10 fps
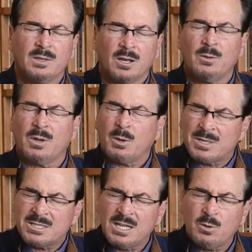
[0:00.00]
not only can we
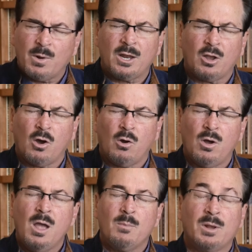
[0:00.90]
see the way to go,
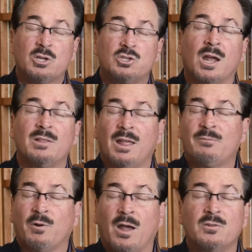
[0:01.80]
but we can shine the light
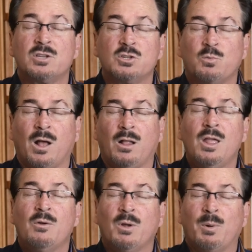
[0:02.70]
for others as well.
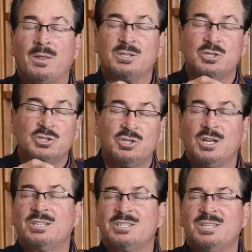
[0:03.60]
We pray this in
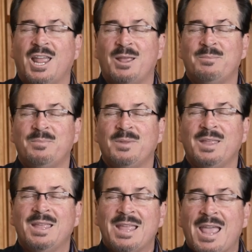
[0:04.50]
Jesus' name.
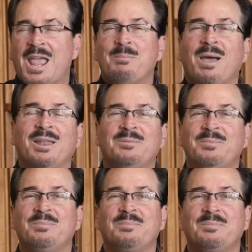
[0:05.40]
Amen.
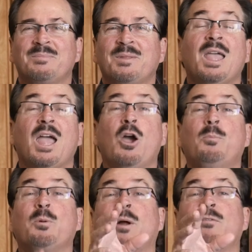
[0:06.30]
Hey, I hope
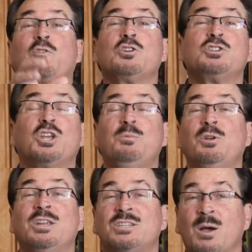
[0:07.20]
you're part of a Christian
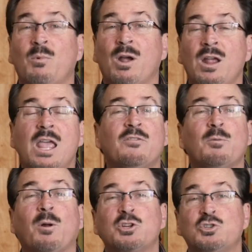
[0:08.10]
community somewhere. If
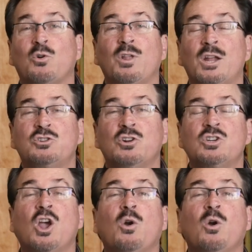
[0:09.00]
you're part of Shoreline Church,